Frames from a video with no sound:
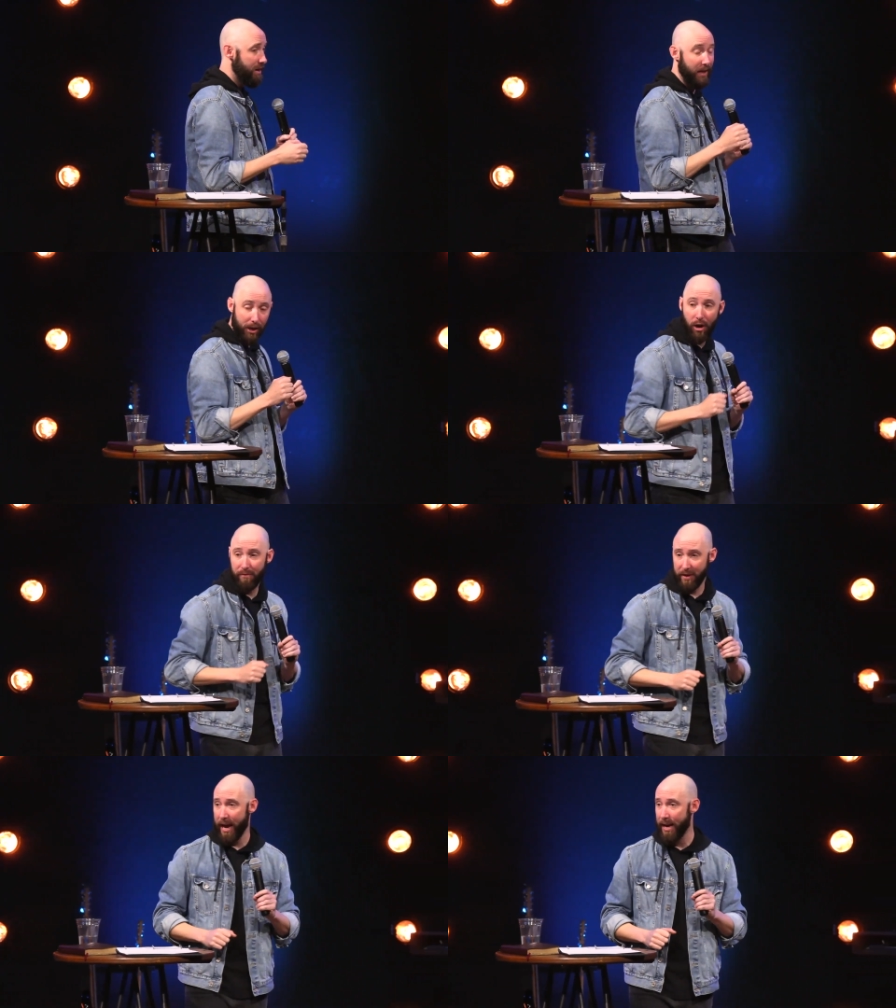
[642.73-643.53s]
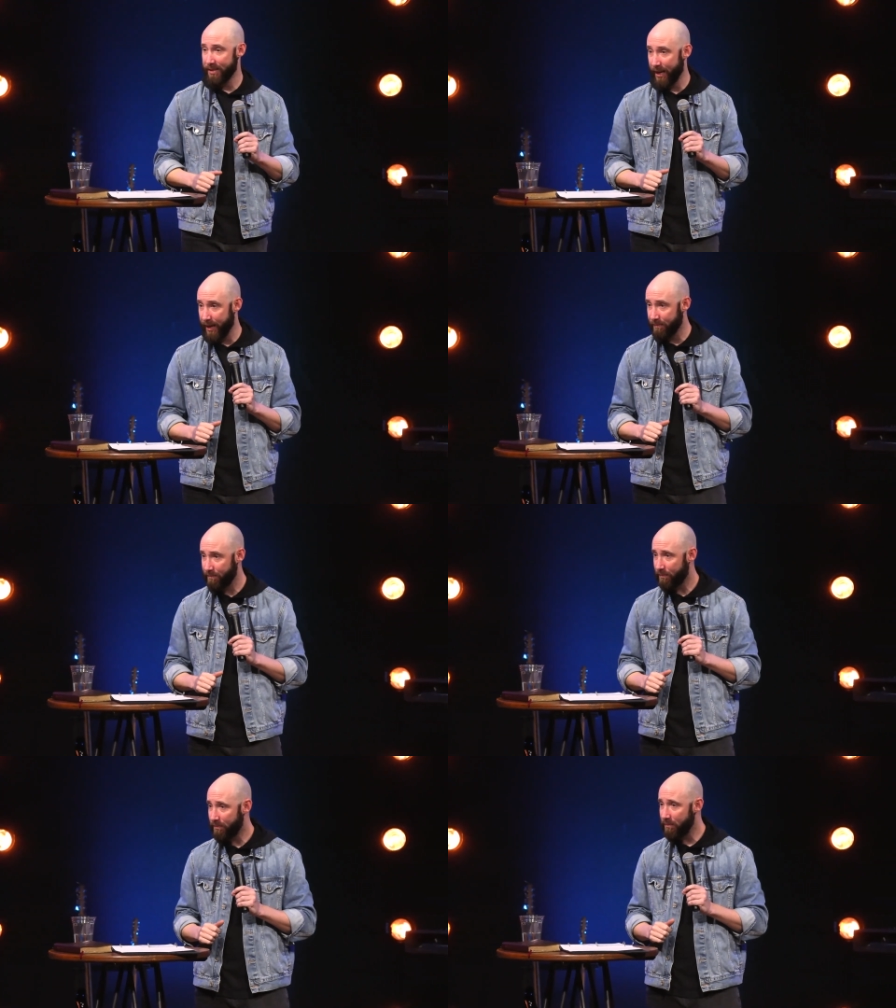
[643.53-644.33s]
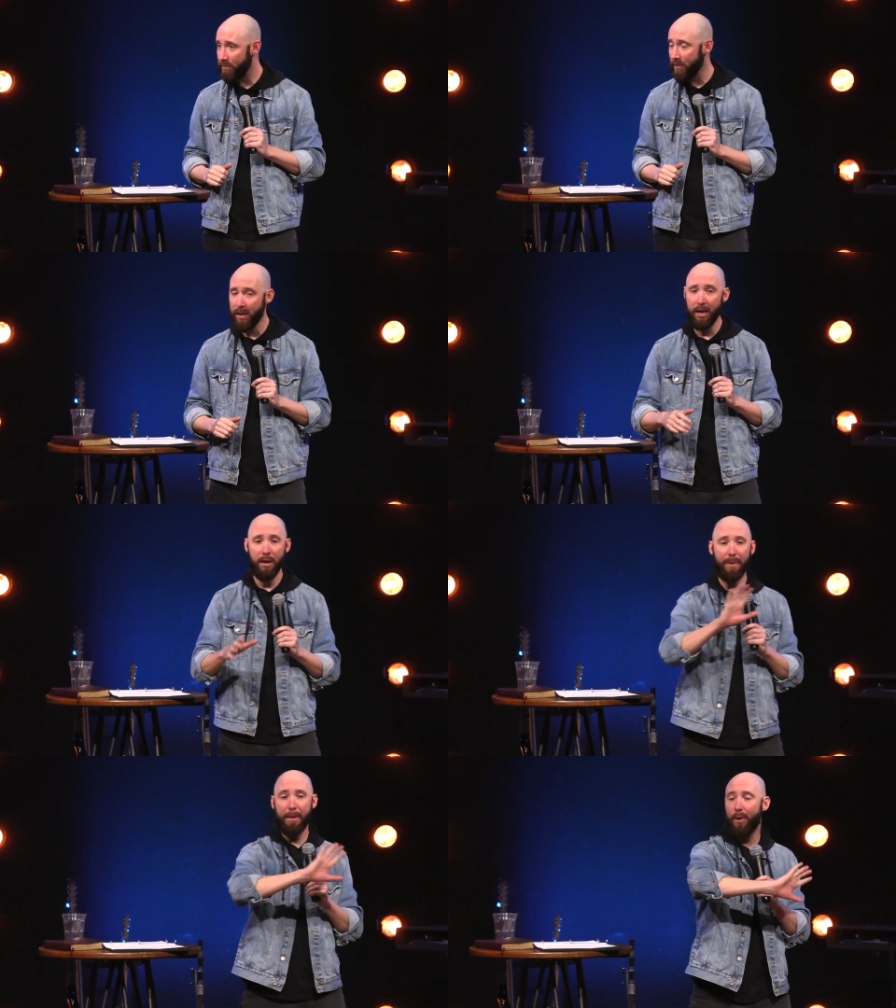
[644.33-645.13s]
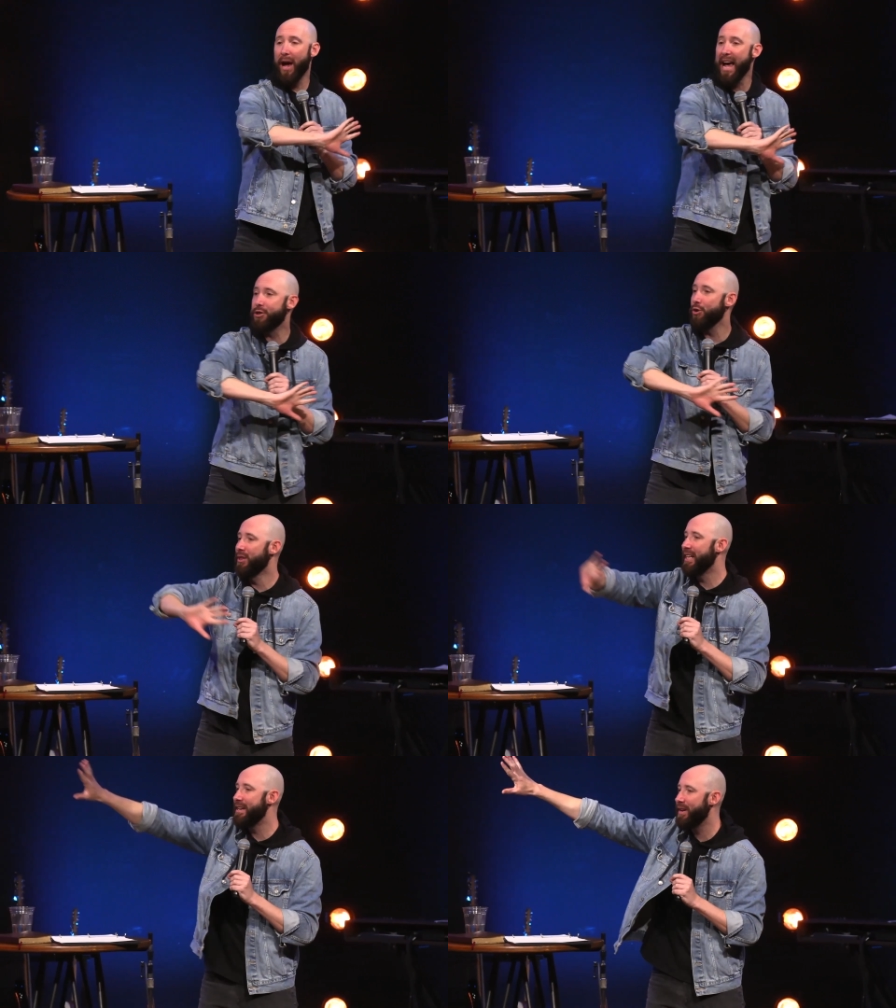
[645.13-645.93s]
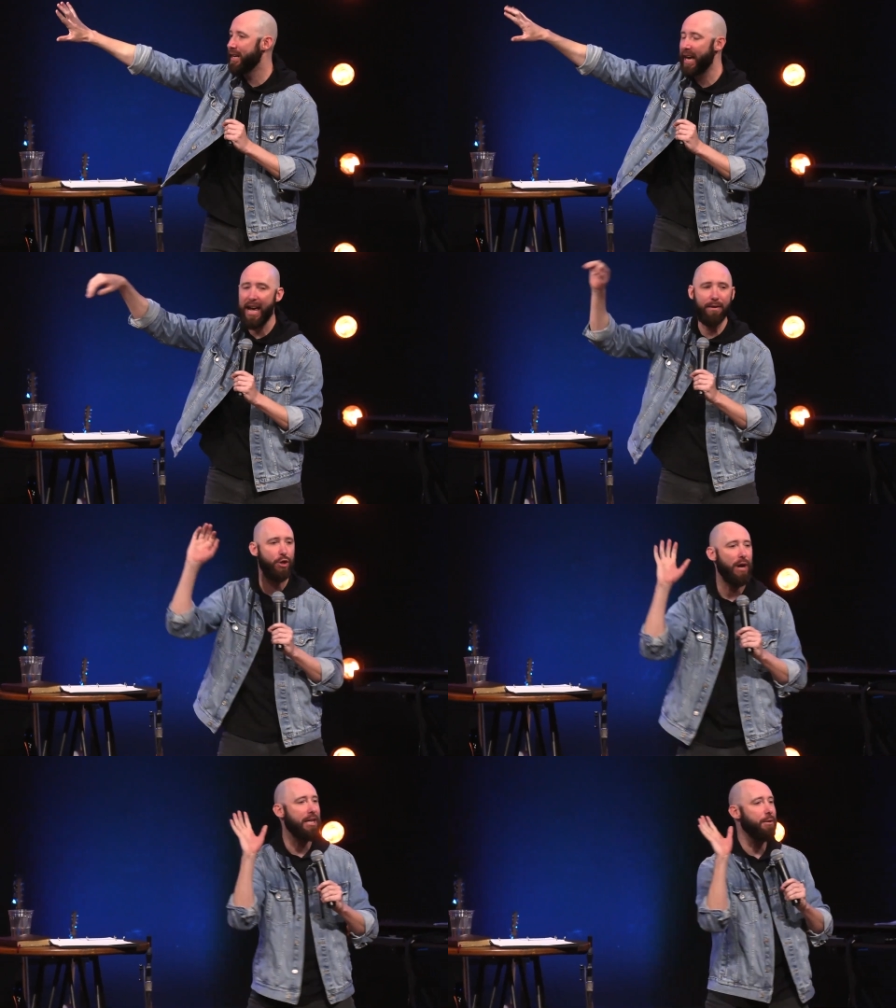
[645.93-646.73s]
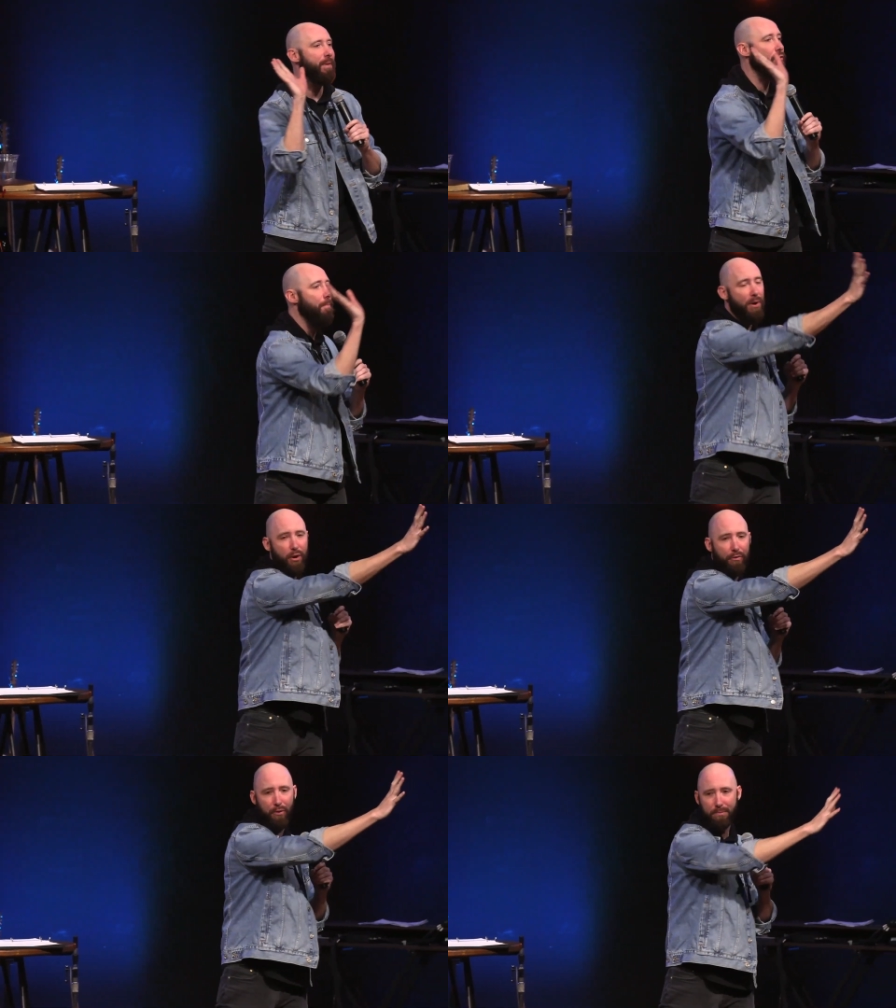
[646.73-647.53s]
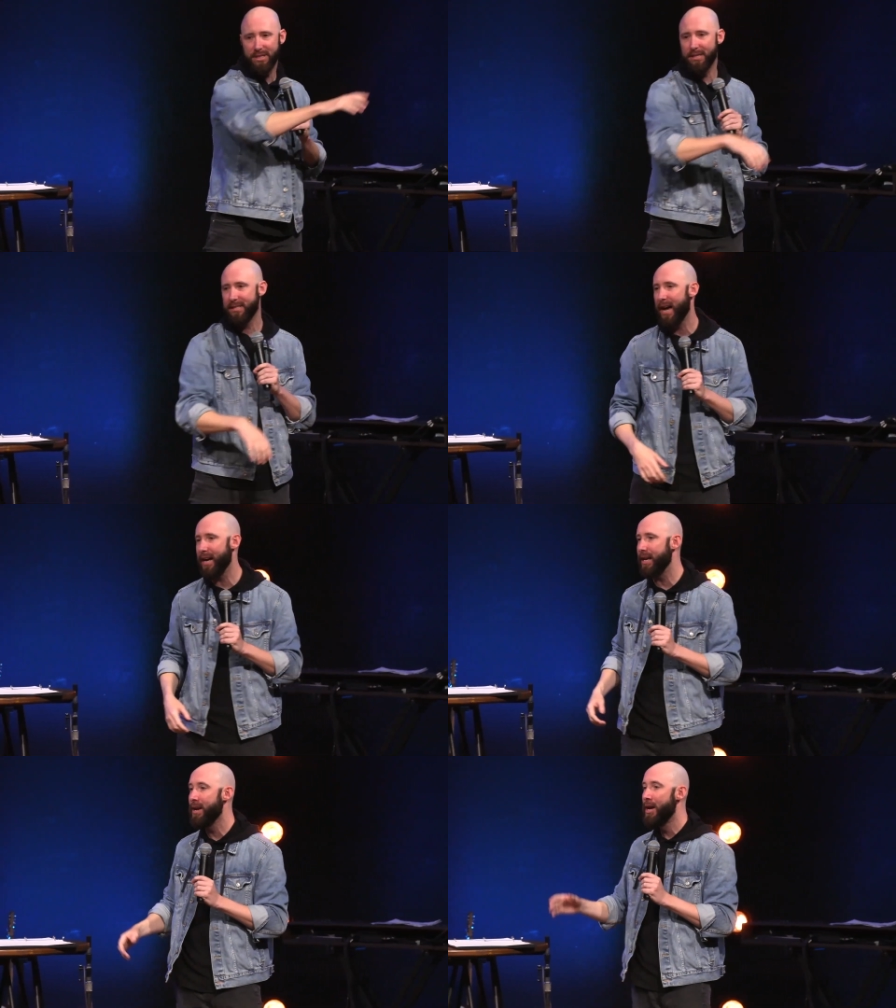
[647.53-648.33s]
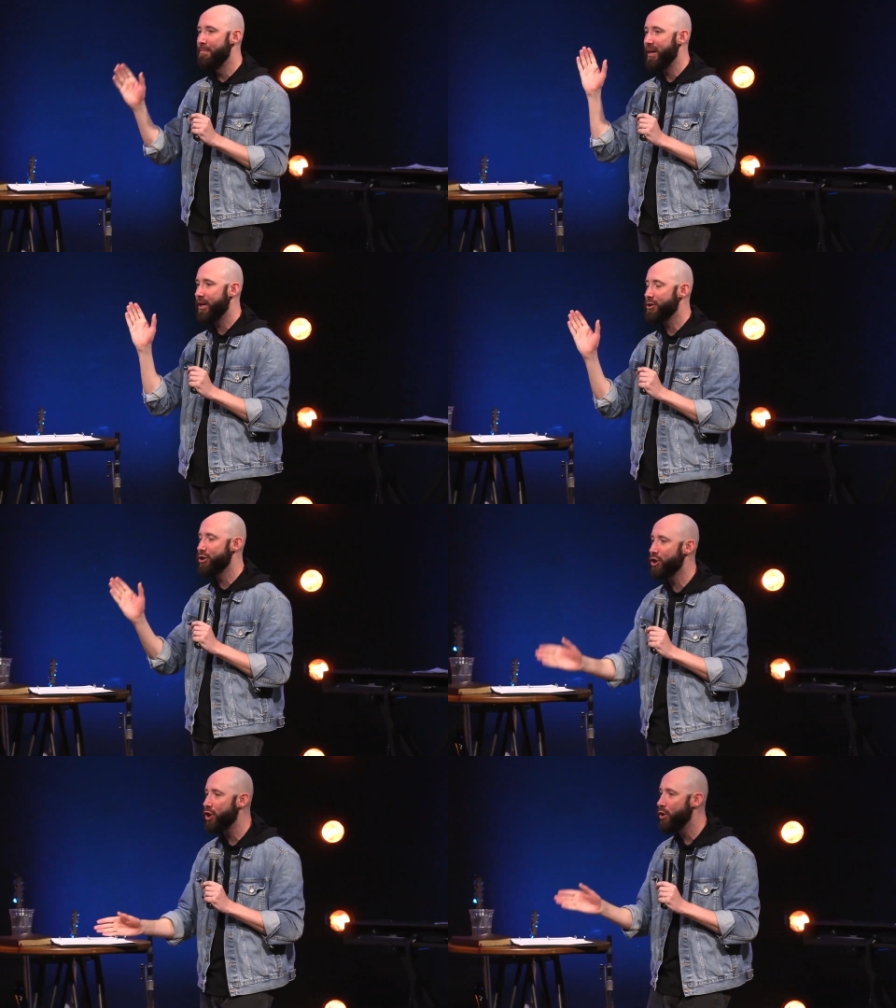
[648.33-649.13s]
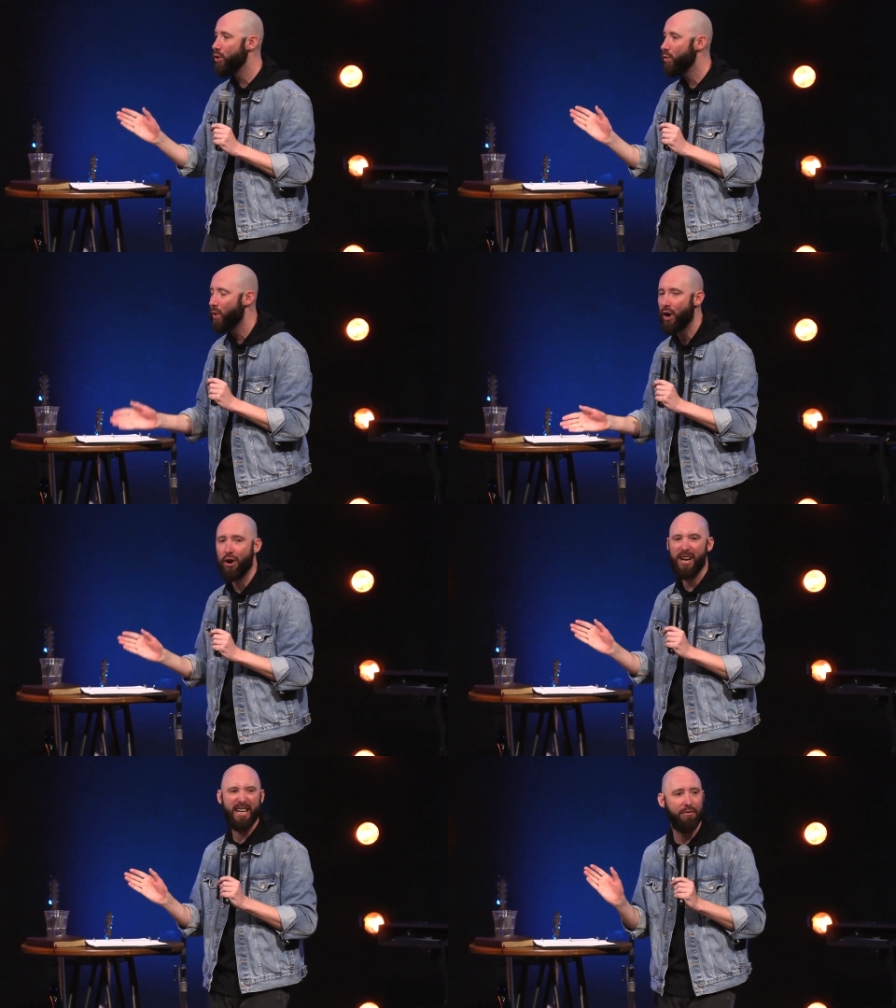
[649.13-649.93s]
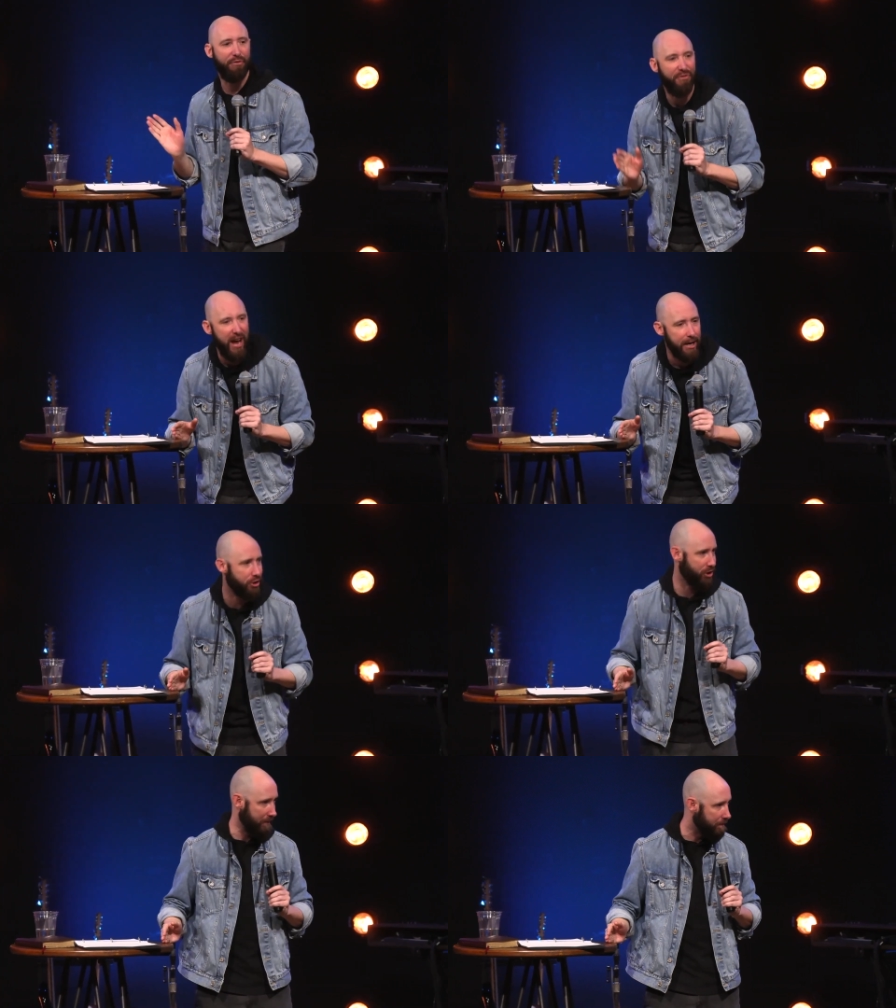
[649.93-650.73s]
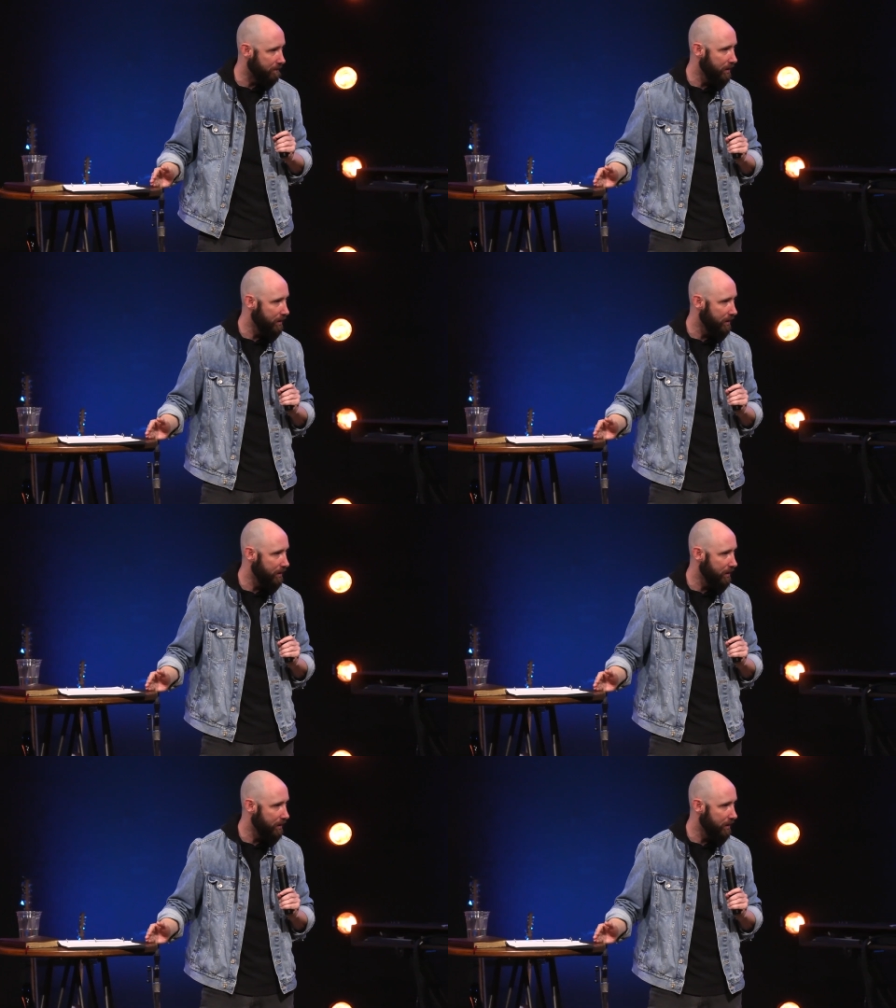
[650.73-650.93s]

than COVID 19. People had to live in caves. You had to be removed from society because you were an infection